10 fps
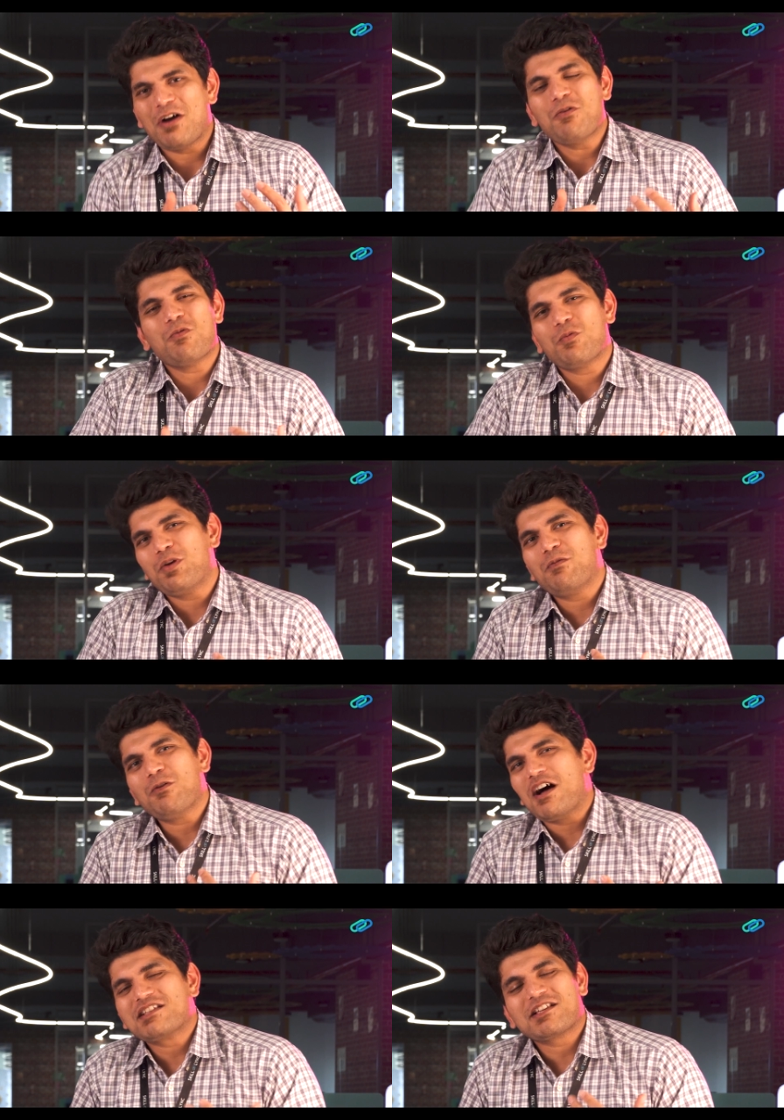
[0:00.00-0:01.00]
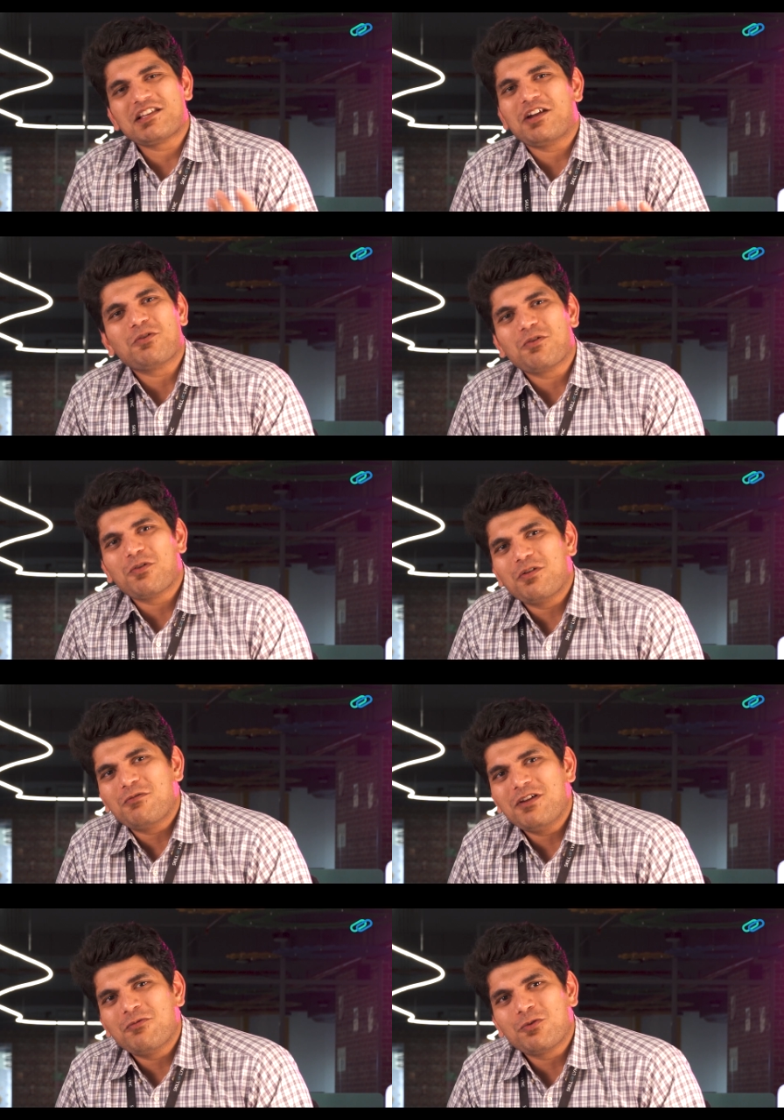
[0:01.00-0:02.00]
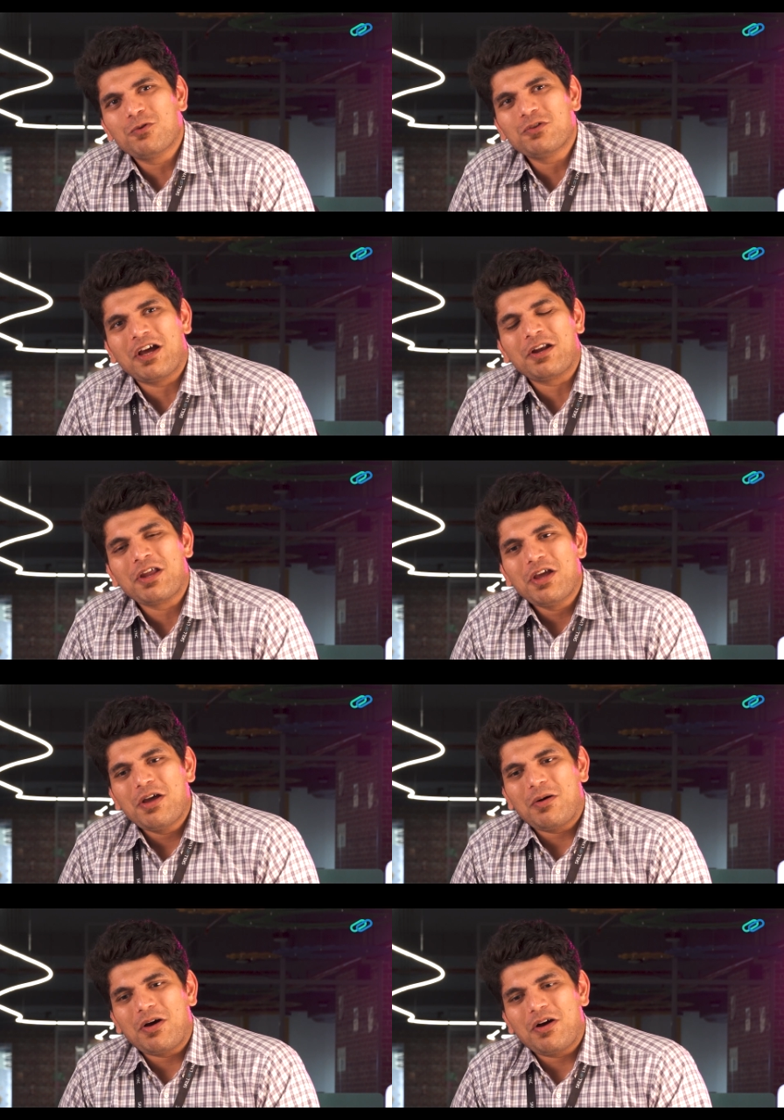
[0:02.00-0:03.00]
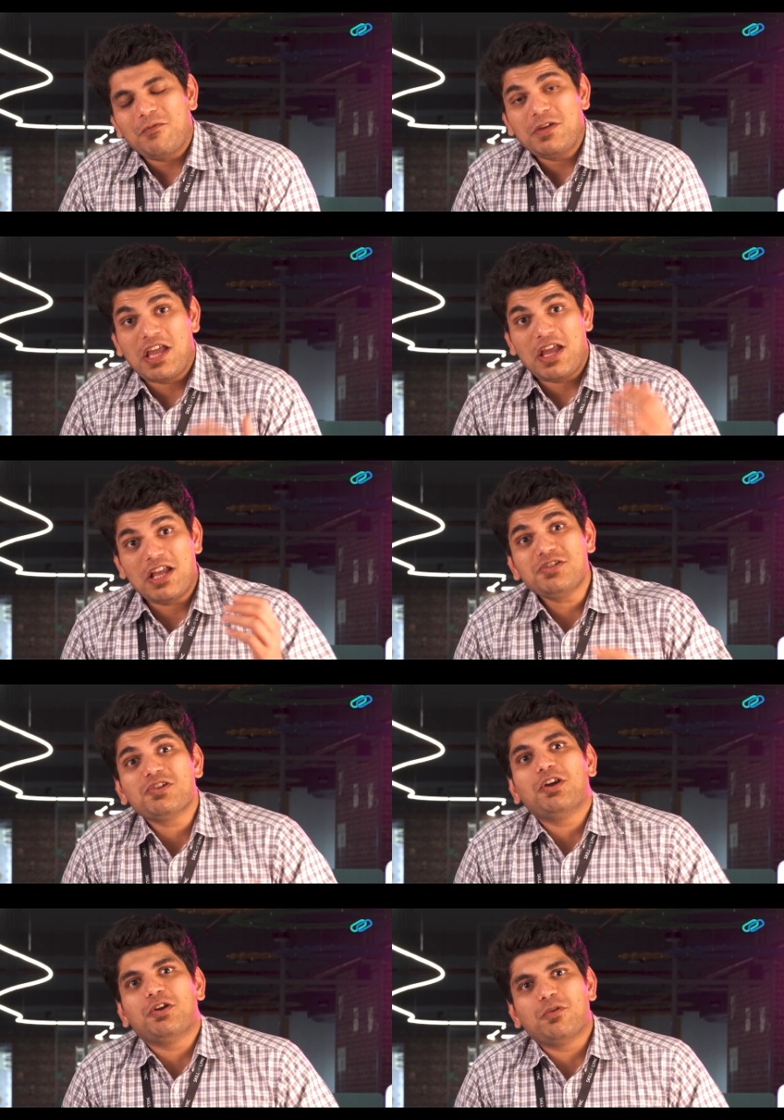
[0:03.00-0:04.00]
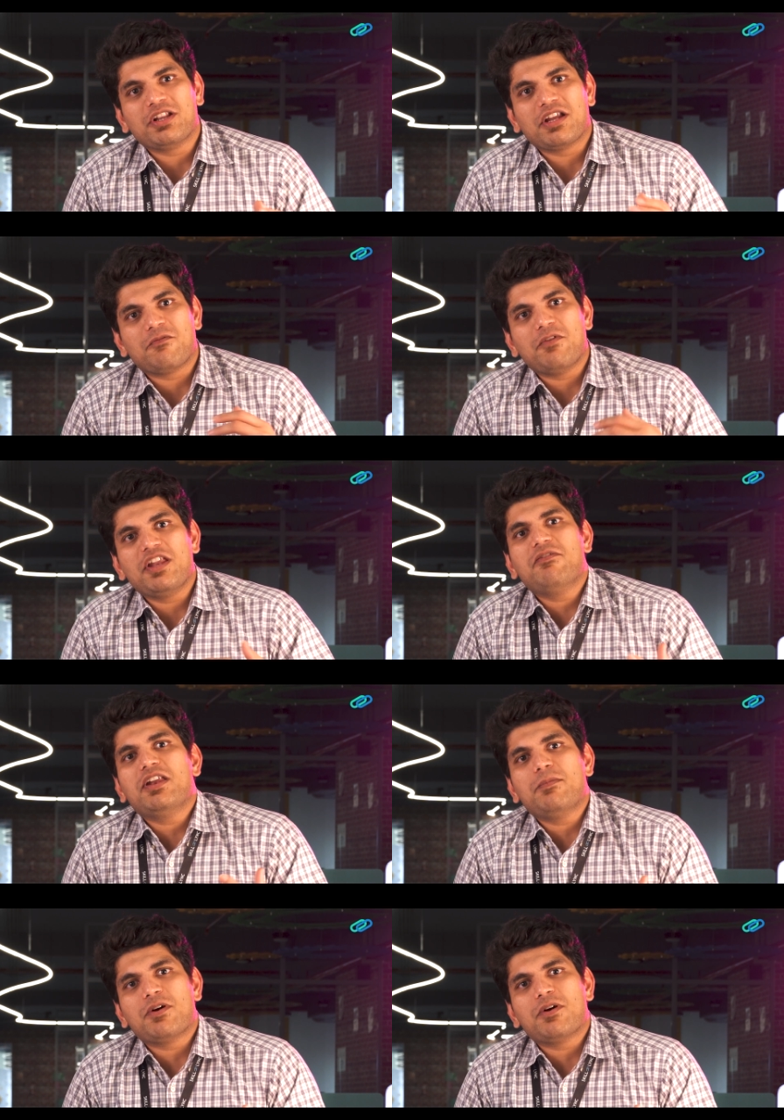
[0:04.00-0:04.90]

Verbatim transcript: now if you ask us i don't know if we would do that uh, we enjoyed doing that very very